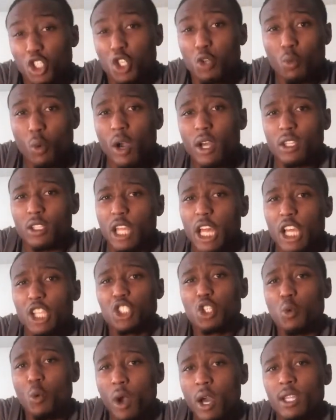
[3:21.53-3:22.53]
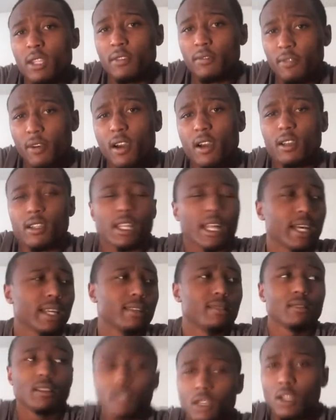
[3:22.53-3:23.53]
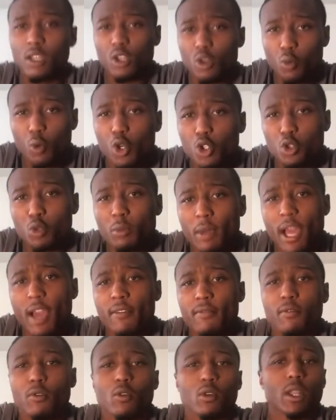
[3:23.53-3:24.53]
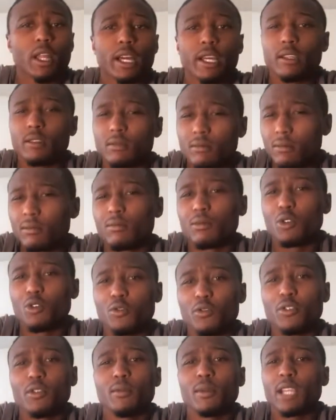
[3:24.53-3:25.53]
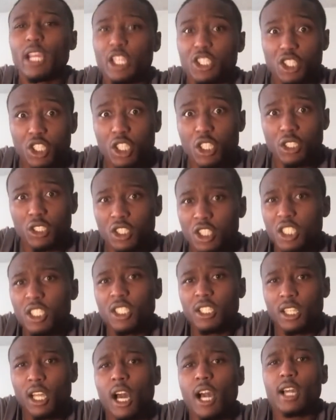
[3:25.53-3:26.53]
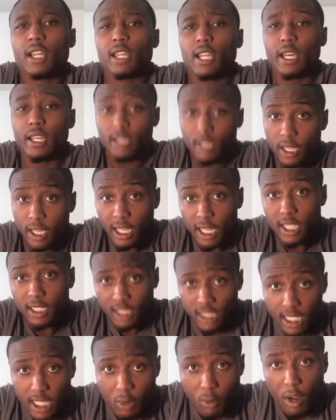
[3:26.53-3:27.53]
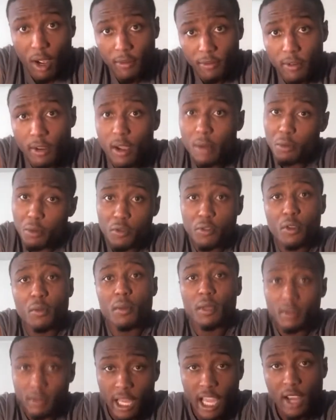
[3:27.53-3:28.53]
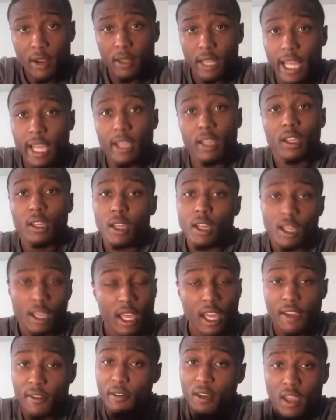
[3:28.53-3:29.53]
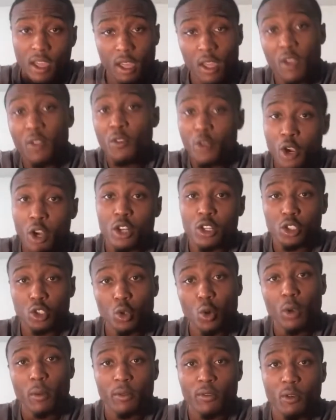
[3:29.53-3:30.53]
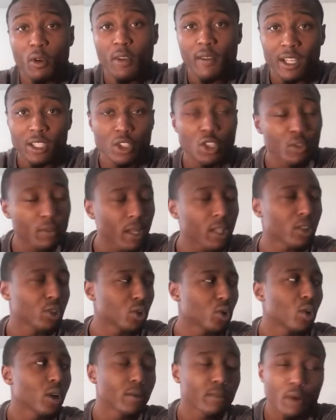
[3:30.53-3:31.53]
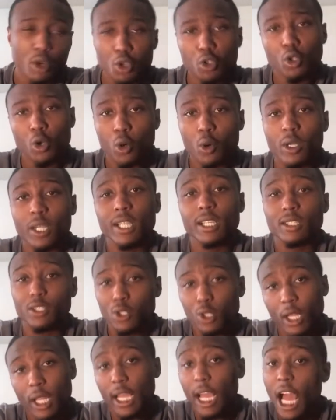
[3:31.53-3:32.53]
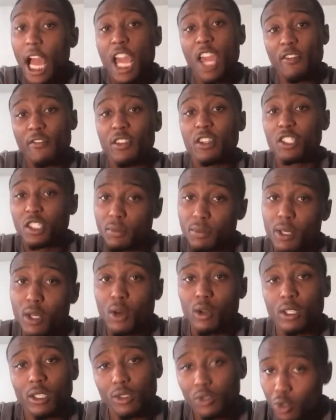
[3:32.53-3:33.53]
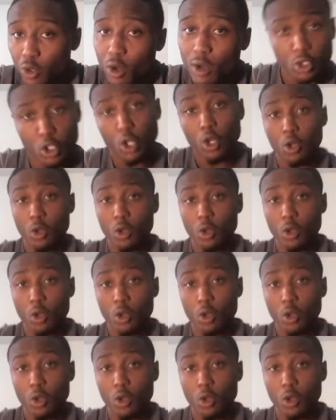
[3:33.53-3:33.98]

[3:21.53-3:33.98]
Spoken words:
she wants the fuck. Like, what you mad for? Like, you feel me? Like, she's a god. Like, in the city where I'm from, you feel me? Like, if you heard the story before, I told you about the story, but you know what it is. Like, I ain't fucking speak on it, you know?